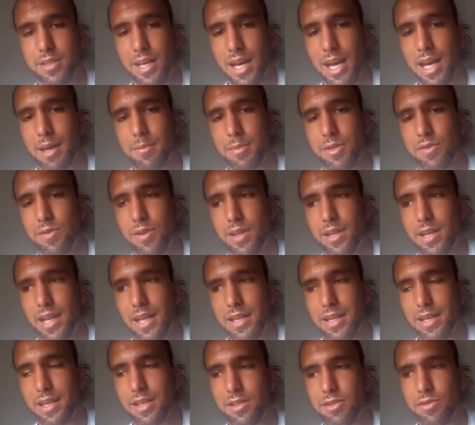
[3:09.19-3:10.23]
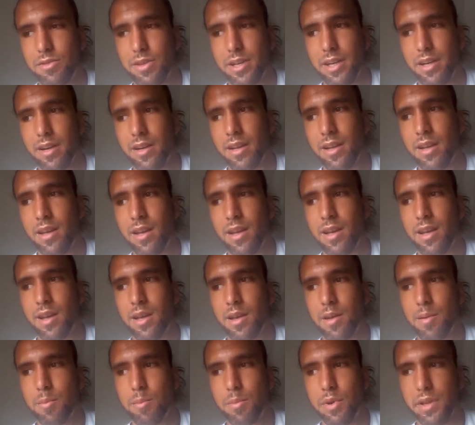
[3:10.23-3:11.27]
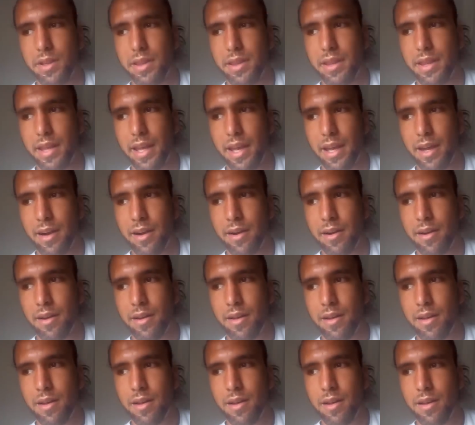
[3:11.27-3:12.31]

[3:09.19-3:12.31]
Time is really not the issue here, but their